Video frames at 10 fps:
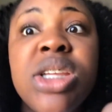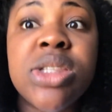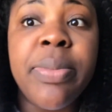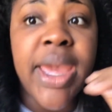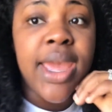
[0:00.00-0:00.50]
it's
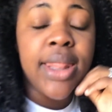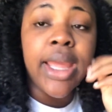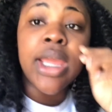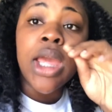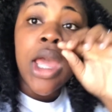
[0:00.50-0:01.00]
bad.
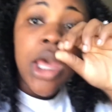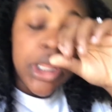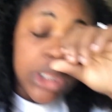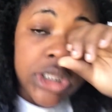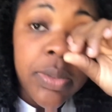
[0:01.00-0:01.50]
Like
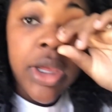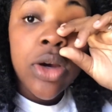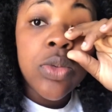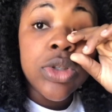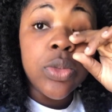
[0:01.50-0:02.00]
the
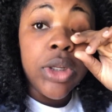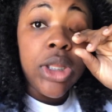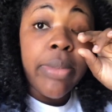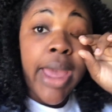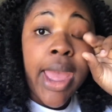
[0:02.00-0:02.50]
smell was
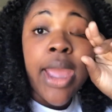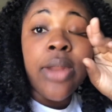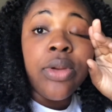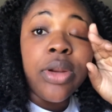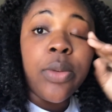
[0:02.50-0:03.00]
really bad.
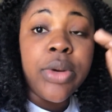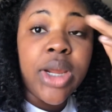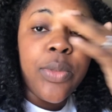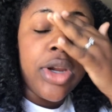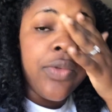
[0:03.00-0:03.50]
And then when I
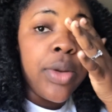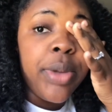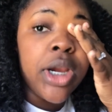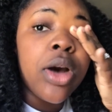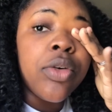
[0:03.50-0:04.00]
went over to
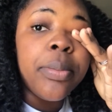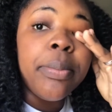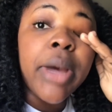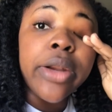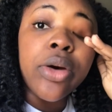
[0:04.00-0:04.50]
pick up
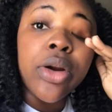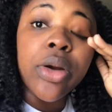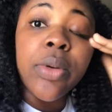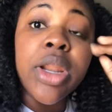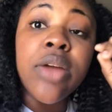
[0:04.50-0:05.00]
my daughter
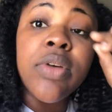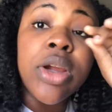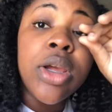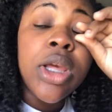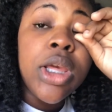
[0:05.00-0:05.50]
or whatever,
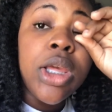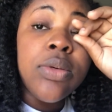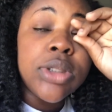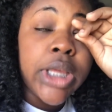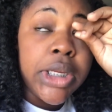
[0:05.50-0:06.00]
it
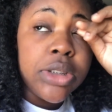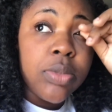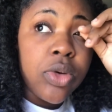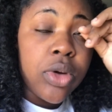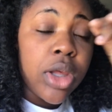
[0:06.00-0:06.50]
was like
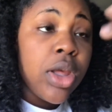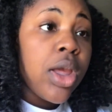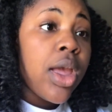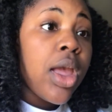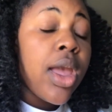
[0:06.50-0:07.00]
smoke
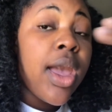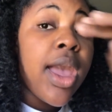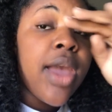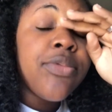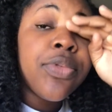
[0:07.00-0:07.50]

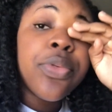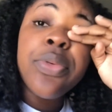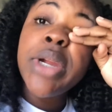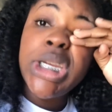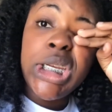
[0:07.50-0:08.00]

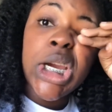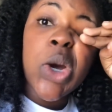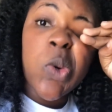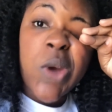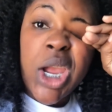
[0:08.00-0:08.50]

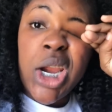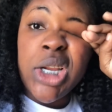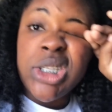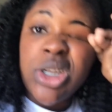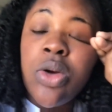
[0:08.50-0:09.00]
everywhere.
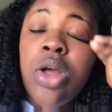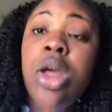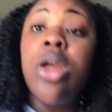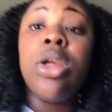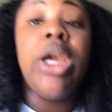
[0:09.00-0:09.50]
So
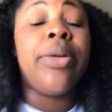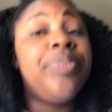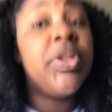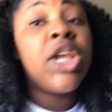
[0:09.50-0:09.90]
yeah,